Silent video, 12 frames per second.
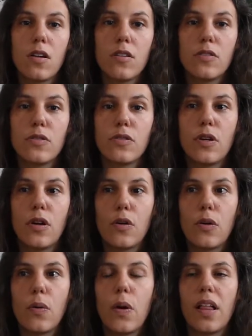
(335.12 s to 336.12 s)

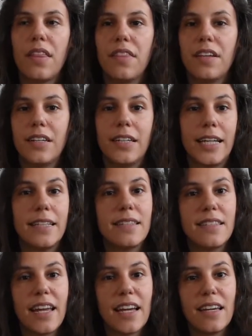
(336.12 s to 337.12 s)
So the
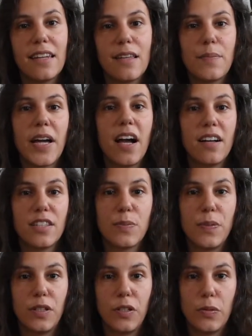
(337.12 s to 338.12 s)
nightstand that my
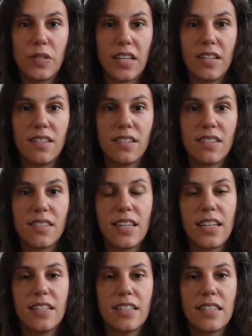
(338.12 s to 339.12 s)
husband uses
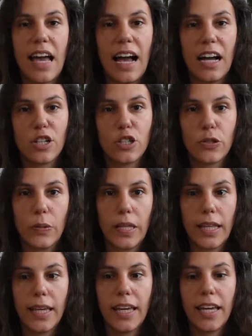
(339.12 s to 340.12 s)
is
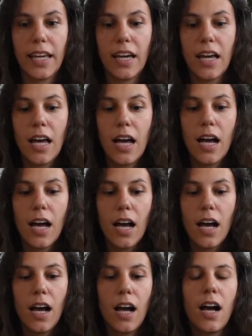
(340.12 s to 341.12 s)
actually
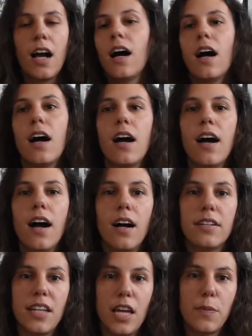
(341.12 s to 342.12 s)

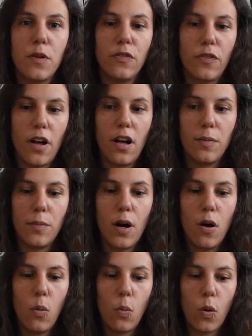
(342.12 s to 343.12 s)
a table from
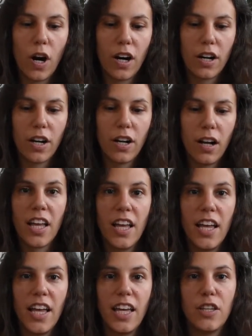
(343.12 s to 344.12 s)
work.
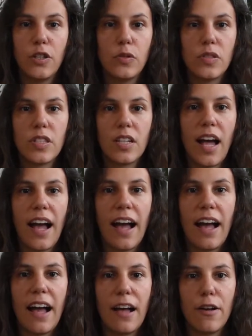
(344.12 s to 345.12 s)
It used to
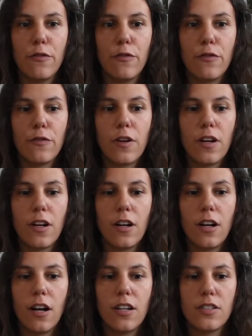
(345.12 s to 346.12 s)
have,
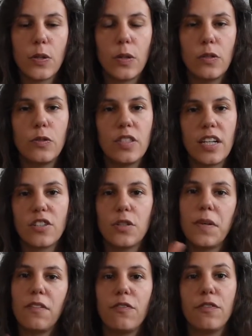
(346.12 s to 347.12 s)
so it used to
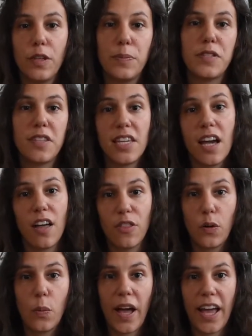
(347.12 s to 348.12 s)
actually be flipped the
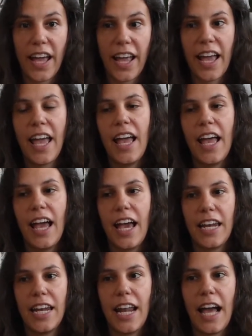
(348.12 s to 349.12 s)
other way,
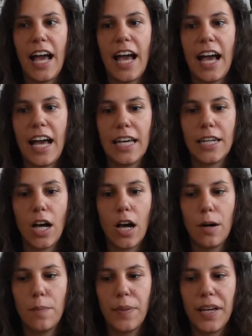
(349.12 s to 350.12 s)
and it had
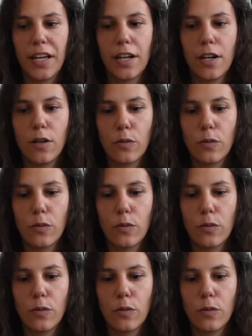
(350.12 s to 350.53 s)
a big